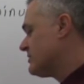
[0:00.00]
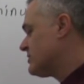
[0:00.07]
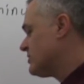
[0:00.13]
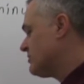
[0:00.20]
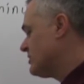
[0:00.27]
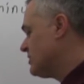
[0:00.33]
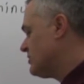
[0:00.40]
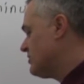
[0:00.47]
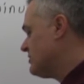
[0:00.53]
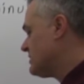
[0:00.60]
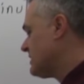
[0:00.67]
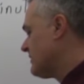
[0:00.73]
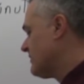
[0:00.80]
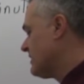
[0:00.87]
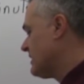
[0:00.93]
it should be
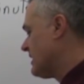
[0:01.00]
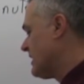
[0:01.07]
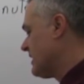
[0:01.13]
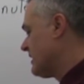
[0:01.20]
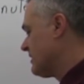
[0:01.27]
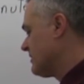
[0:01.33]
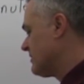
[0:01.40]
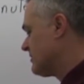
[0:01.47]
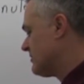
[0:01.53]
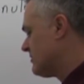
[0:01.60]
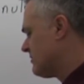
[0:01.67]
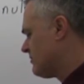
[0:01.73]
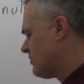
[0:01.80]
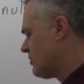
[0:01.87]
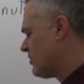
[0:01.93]

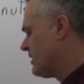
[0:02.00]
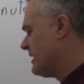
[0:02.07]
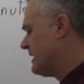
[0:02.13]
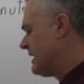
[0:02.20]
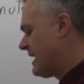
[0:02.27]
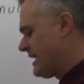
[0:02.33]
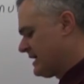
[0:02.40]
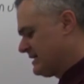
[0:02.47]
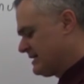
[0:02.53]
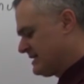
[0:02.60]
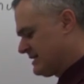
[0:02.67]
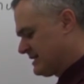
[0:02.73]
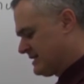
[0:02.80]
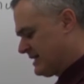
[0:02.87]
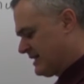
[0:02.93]

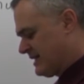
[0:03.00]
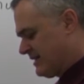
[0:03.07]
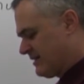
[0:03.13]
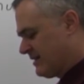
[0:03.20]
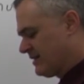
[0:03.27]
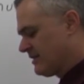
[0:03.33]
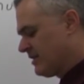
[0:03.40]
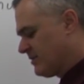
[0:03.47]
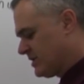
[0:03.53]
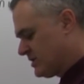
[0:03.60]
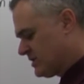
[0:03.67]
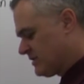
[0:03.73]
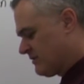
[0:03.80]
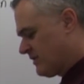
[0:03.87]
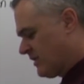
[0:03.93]
279.968, I think. Let me
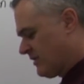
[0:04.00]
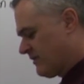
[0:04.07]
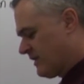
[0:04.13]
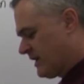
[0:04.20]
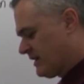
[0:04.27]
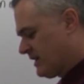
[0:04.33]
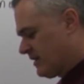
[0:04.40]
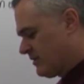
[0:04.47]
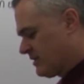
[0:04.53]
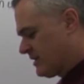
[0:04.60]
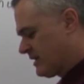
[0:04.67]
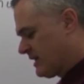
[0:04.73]
just verify that with the